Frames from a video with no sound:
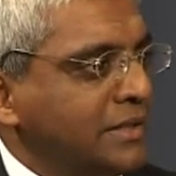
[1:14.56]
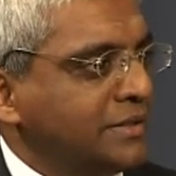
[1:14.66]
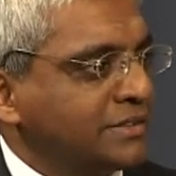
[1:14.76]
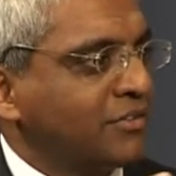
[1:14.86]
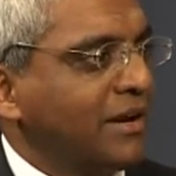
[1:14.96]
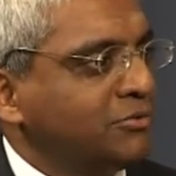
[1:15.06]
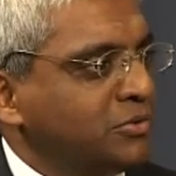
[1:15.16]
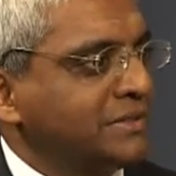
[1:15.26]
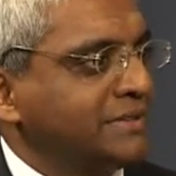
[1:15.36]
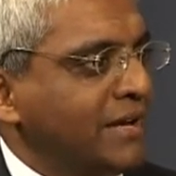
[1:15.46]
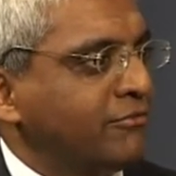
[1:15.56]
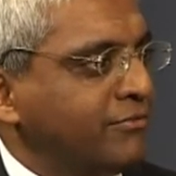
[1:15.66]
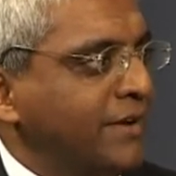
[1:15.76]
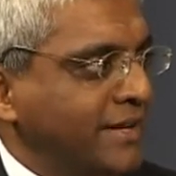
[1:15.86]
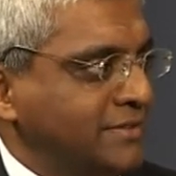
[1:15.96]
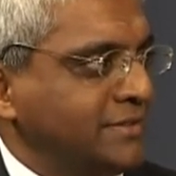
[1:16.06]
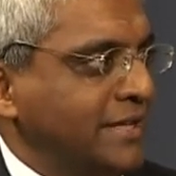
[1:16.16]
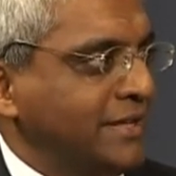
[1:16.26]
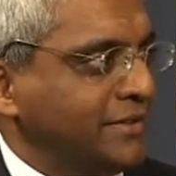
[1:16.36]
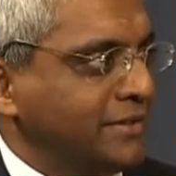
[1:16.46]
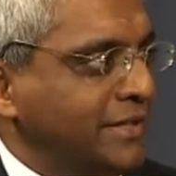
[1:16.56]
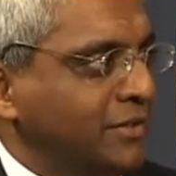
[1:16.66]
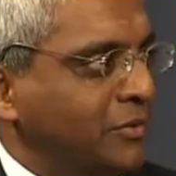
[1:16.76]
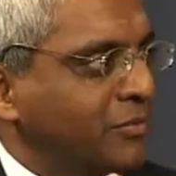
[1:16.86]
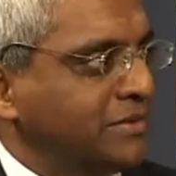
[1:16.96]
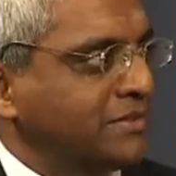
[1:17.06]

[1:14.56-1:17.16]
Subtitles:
Describe to us that phase, and what was